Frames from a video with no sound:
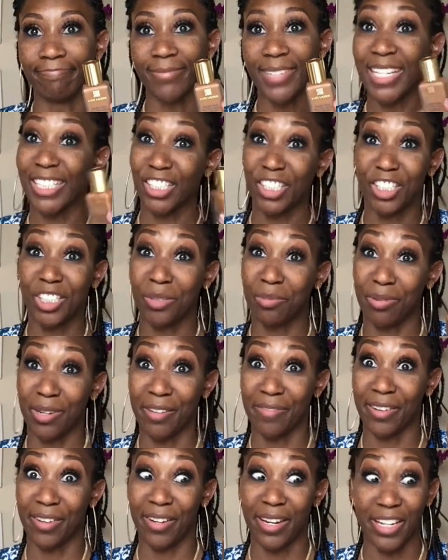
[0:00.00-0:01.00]
it's just a pretty
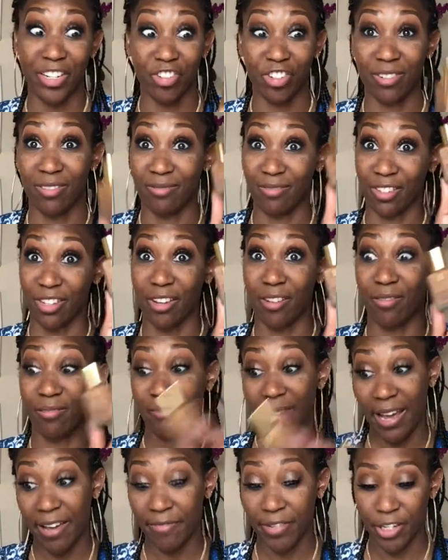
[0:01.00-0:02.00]
foundation, so
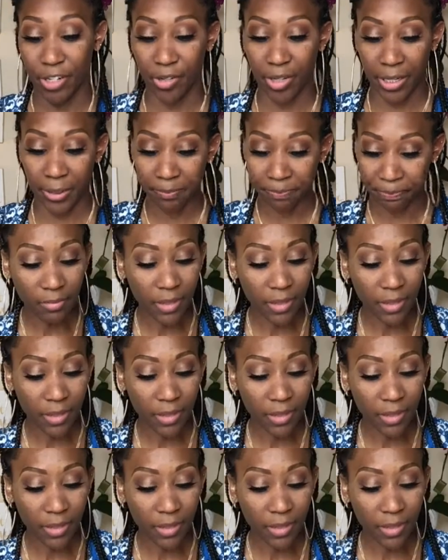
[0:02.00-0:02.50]
heavy duty.